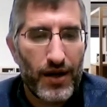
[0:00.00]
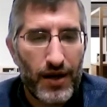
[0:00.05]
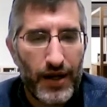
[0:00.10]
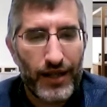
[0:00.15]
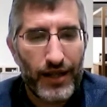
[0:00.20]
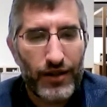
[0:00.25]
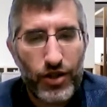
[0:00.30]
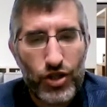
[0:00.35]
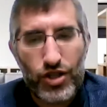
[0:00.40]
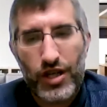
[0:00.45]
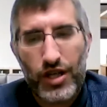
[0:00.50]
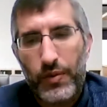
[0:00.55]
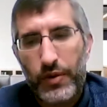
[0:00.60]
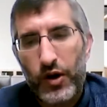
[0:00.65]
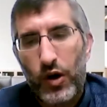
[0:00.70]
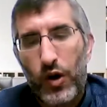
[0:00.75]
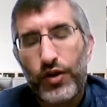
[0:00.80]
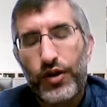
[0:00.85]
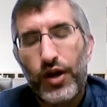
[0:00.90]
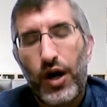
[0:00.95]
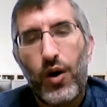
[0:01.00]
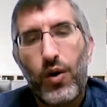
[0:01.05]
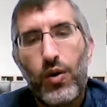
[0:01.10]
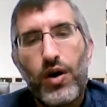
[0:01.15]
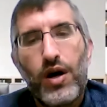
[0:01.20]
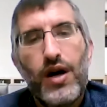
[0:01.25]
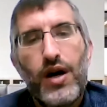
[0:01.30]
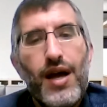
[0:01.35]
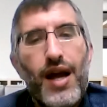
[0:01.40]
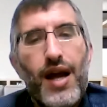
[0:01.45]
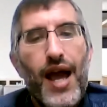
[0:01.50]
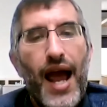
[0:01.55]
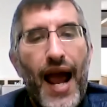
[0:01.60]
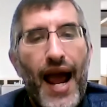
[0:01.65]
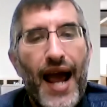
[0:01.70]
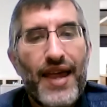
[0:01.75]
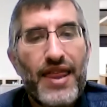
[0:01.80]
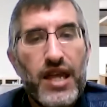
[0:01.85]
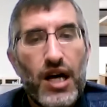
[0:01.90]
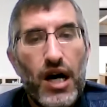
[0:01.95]
integer that we all know.
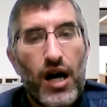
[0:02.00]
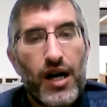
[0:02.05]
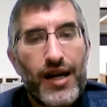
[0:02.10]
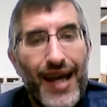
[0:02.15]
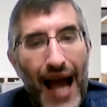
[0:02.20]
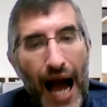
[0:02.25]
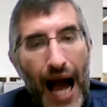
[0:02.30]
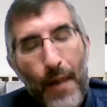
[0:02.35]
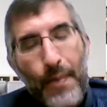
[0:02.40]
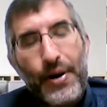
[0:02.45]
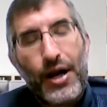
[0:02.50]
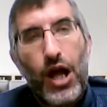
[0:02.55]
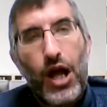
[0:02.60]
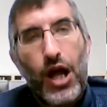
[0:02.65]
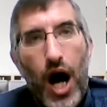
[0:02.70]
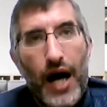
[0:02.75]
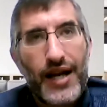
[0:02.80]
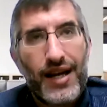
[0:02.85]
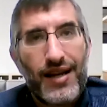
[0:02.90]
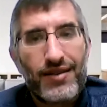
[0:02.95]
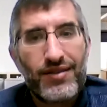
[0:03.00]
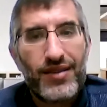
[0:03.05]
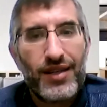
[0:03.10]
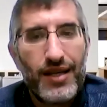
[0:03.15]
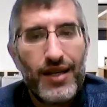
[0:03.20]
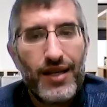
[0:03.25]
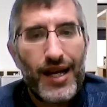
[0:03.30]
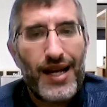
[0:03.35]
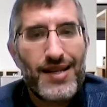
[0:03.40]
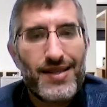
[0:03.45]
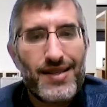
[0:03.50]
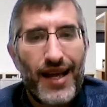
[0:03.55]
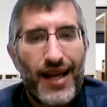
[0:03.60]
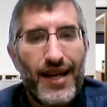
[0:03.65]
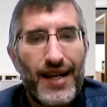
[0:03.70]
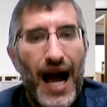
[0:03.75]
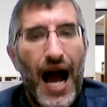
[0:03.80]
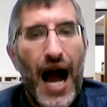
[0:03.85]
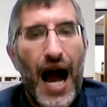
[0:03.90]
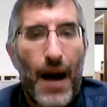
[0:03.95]
And the capital INT is
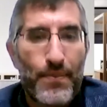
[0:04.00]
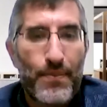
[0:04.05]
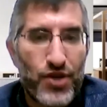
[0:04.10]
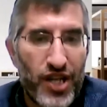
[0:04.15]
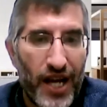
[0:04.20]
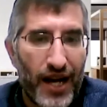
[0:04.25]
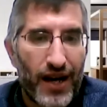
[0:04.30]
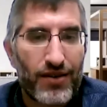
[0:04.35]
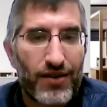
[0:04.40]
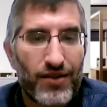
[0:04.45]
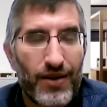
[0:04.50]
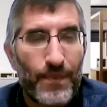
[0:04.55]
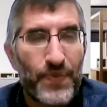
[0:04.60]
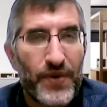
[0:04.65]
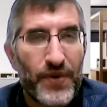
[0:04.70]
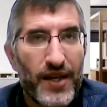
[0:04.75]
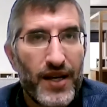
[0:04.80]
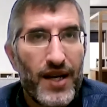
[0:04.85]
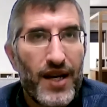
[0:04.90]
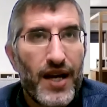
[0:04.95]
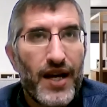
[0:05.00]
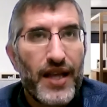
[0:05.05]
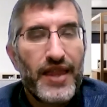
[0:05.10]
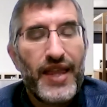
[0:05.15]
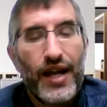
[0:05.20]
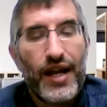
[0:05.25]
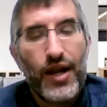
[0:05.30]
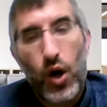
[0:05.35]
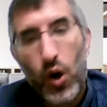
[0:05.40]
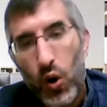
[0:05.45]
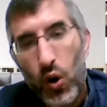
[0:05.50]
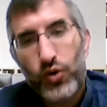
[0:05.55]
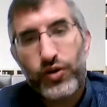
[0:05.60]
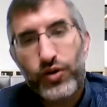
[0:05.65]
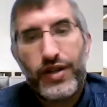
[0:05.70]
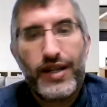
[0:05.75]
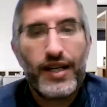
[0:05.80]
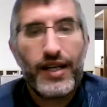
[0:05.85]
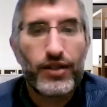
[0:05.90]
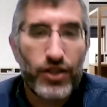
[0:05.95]
an object that
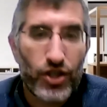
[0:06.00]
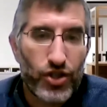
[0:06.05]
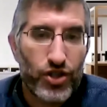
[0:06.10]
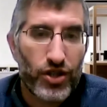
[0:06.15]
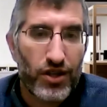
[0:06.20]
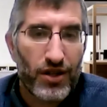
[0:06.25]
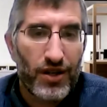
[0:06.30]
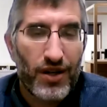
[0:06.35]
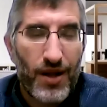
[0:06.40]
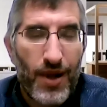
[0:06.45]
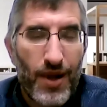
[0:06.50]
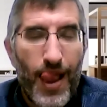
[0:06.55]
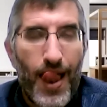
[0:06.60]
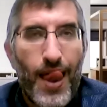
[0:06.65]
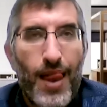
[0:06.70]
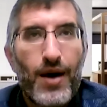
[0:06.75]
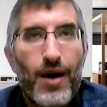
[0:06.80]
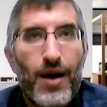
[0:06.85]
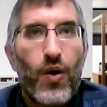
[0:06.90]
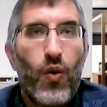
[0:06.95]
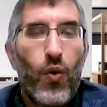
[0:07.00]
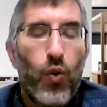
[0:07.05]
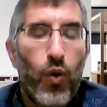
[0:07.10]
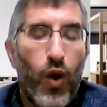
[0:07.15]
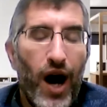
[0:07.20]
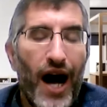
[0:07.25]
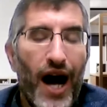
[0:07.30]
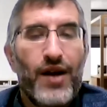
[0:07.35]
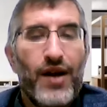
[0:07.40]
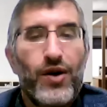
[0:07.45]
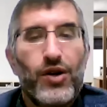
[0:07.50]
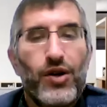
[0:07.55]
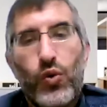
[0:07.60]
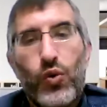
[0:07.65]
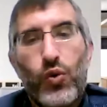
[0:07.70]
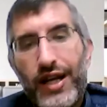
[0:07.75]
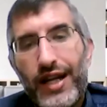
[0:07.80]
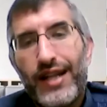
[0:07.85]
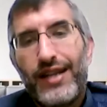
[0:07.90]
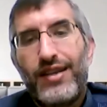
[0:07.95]
holds an integer. Why do
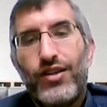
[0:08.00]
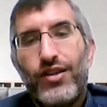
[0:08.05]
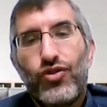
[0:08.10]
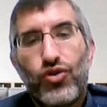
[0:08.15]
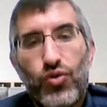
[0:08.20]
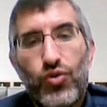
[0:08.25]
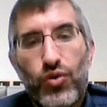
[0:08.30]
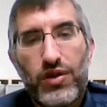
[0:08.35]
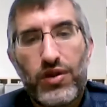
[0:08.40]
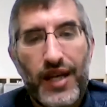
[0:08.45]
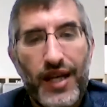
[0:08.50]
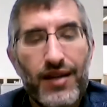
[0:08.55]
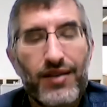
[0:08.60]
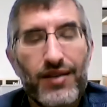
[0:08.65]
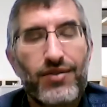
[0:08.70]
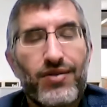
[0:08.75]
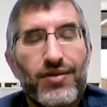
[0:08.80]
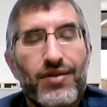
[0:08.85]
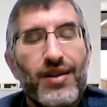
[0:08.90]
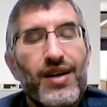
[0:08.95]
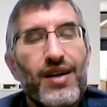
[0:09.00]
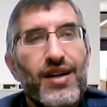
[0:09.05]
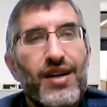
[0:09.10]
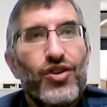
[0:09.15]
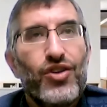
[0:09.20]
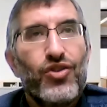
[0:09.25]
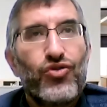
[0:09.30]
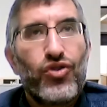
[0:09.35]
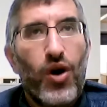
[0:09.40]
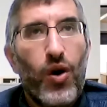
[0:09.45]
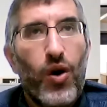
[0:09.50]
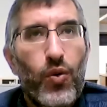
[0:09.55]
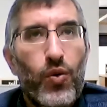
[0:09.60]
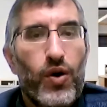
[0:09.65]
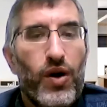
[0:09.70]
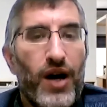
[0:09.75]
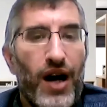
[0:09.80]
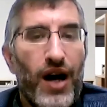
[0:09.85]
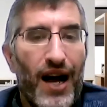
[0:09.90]
we need these two things? So